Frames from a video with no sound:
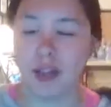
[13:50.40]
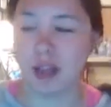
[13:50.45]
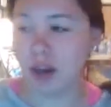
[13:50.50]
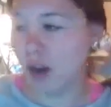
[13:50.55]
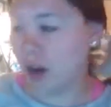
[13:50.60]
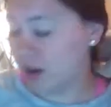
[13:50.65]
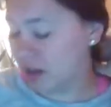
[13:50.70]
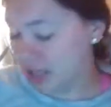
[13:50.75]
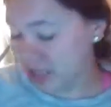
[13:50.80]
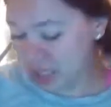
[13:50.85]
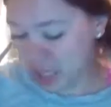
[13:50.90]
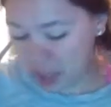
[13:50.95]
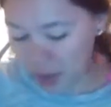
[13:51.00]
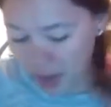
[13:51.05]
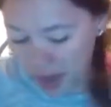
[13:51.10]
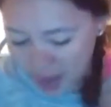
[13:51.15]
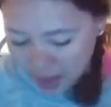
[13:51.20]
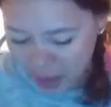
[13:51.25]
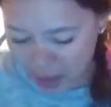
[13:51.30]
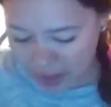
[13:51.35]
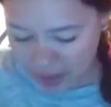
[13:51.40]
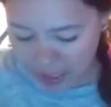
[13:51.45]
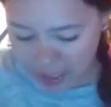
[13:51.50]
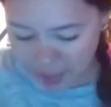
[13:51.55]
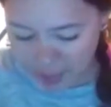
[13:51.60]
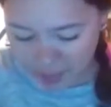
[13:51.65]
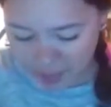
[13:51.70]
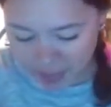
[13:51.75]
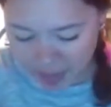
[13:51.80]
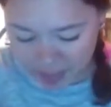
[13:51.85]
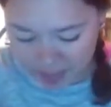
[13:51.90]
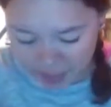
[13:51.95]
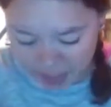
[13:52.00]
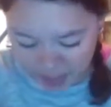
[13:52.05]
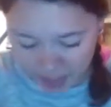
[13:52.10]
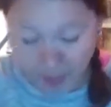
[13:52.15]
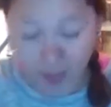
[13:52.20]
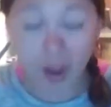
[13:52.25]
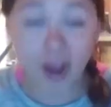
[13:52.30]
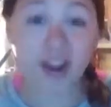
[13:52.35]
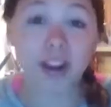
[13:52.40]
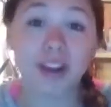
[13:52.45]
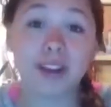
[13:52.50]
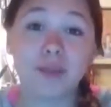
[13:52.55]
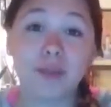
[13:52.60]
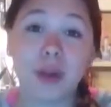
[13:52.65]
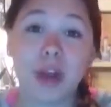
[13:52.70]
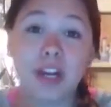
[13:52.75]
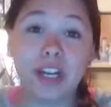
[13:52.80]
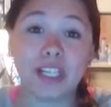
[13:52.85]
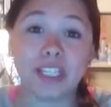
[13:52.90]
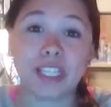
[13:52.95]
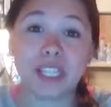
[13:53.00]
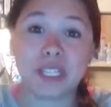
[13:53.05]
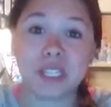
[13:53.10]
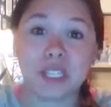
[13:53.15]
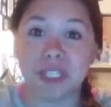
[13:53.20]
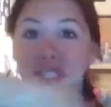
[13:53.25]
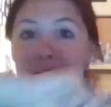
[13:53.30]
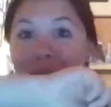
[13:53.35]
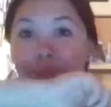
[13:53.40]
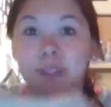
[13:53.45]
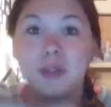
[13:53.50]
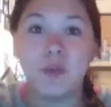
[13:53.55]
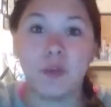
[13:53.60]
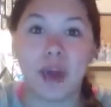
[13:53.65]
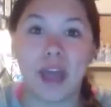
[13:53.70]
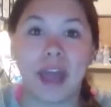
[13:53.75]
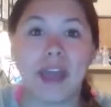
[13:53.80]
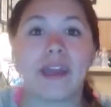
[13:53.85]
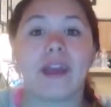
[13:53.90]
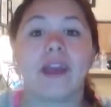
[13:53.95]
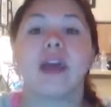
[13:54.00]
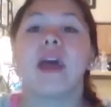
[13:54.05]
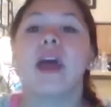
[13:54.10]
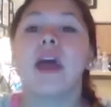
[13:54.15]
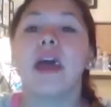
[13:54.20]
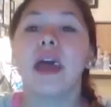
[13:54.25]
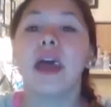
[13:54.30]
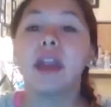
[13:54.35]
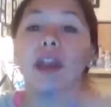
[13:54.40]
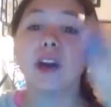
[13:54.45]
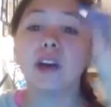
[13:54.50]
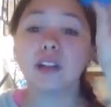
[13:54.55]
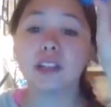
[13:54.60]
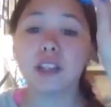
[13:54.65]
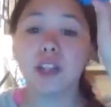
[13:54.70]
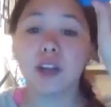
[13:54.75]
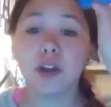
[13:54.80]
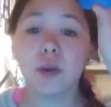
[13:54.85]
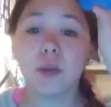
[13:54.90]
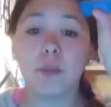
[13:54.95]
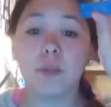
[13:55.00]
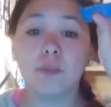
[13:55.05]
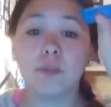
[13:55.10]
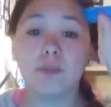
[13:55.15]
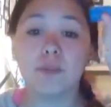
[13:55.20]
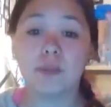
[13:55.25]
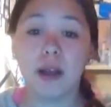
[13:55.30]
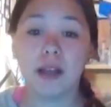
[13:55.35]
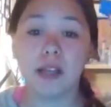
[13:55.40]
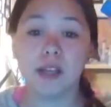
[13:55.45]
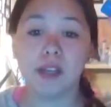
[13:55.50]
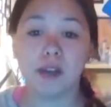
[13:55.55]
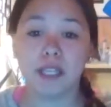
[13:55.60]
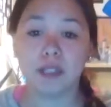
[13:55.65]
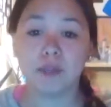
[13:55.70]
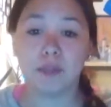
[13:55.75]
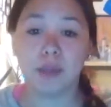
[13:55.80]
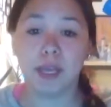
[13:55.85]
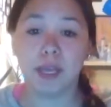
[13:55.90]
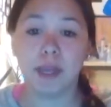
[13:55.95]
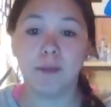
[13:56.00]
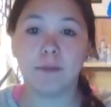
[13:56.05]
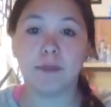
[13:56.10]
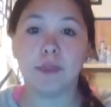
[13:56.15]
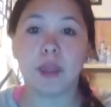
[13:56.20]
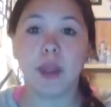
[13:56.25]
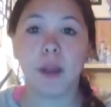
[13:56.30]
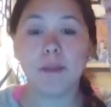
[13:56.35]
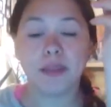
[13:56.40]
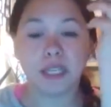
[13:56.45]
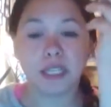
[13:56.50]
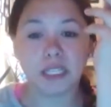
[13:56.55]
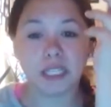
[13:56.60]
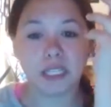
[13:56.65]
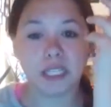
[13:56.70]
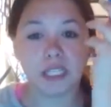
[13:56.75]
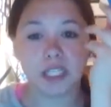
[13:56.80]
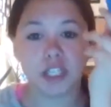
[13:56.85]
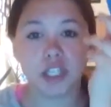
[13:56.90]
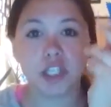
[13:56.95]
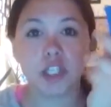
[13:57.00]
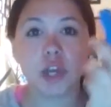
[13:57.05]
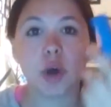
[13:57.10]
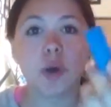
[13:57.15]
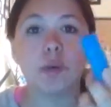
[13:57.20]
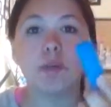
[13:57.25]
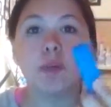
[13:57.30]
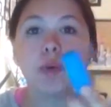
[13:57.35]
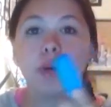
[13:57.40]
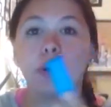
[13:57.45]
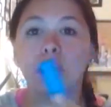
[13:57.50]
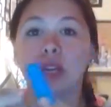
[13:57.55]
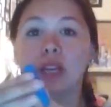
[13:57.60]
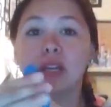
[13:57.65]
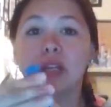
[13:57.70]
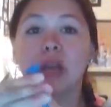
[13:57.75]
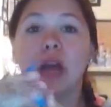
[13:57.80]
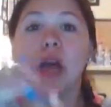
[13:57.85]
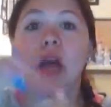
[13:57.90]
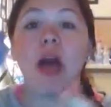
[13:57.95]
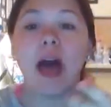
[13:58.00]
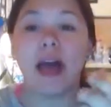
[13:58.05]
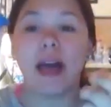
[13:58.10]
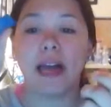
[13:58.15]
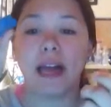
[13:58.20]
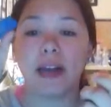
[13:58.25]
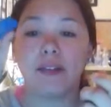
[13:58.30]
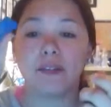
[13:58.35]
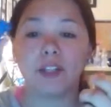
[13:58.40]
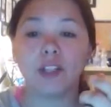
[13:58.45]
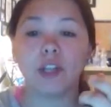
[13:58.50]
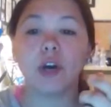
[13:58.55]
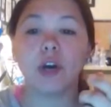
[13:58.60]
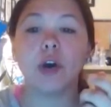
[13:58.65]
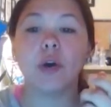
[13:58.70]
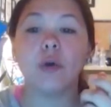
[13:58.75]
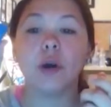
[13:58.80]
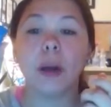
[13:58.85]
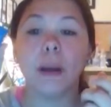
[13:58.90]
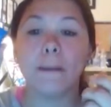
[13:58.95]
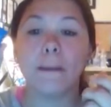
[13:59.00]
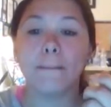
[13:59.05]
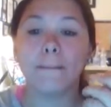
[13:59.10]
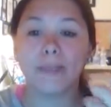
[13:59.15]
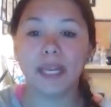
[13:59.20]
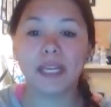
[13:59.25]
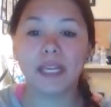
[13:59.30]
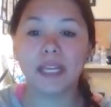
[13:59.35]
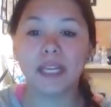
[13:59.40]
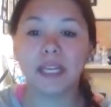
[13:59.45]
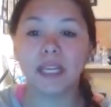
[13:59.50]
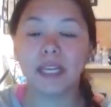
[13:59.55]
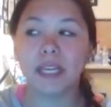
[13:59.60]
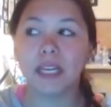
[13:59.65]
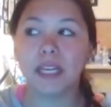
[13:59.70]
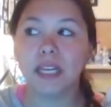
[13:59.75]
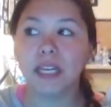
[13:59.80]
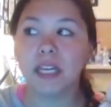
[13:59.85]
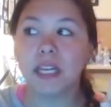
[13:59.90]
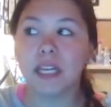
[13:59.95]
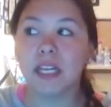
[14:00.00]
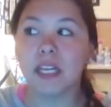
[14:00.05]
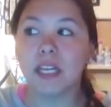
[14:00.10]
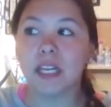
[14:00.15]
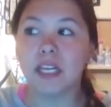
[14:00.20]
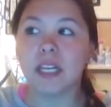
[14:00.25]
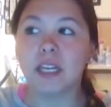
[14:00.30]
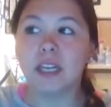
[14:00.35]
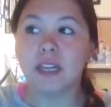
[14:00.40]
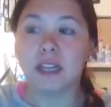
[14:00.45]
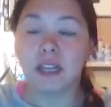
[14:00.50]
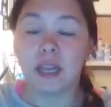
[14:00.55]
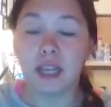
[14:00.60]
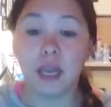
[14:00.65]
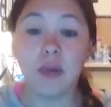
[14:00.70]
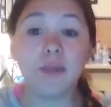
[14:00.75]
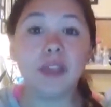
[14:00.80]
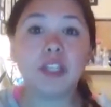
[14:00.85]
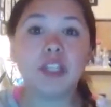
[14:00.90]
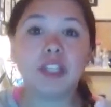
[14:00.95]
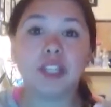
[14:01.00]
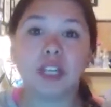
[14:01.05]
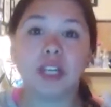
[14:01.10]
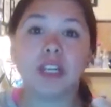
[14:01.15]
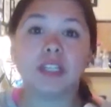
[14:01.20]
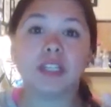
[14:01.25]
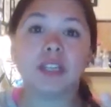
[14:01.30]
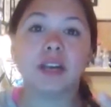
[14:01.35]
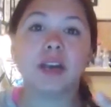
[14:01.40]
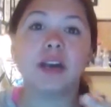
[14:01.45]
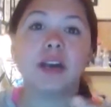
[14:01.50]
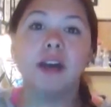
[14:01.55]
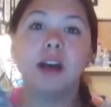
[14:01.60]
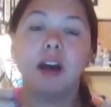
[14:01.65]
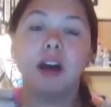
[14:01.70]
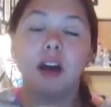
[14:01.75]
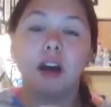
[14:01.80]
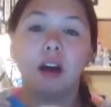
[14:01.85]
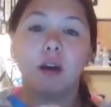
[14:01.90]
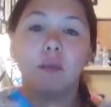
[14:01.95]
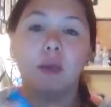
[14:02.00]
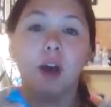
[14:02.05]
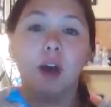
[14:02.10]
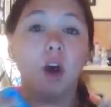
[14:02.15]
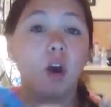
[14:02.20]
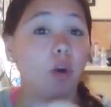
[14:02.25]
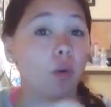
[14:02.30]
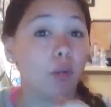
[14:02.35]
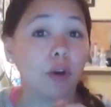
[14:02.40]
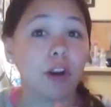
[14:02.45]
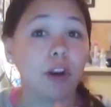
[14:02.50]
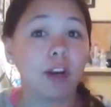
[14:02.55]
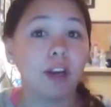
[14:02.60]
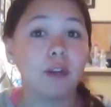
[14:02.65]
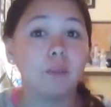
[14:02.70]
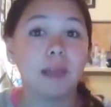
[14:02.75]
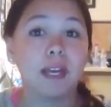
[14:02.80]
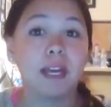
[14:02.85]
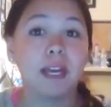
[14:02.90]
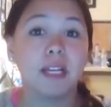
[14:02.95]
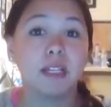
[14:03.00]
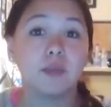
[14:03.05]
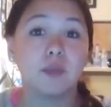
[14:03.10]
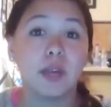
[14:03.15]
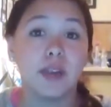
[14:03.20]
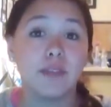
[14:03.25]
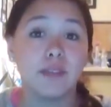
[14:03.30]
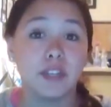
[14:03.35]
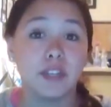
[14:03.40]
there. So I'll just keep my feminine products zipped away, and also my USB, because this is so important. I have so many images, homework, because we have